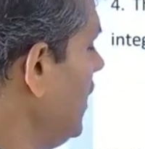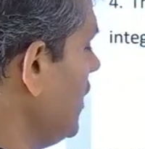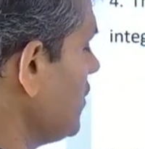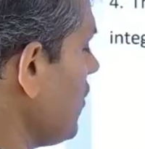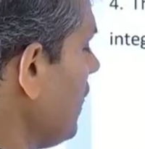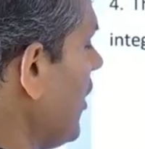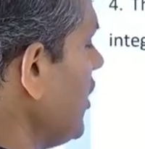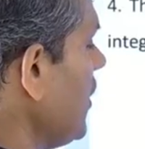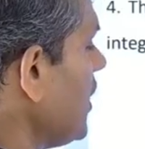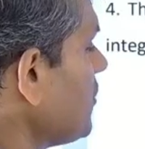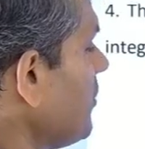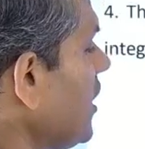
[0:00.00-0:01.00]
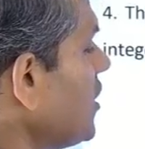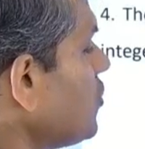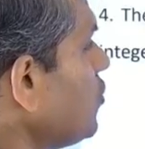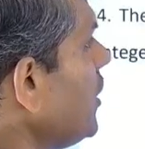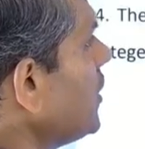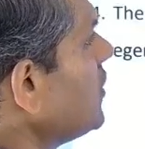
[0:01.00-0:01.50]
So 5x minus
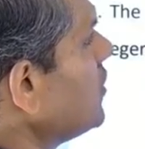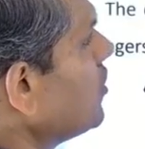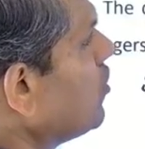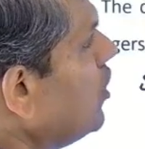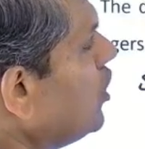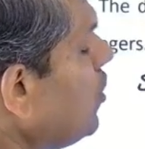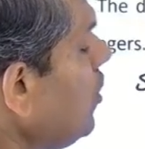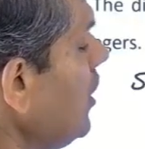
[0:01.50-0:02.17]
2x is equal to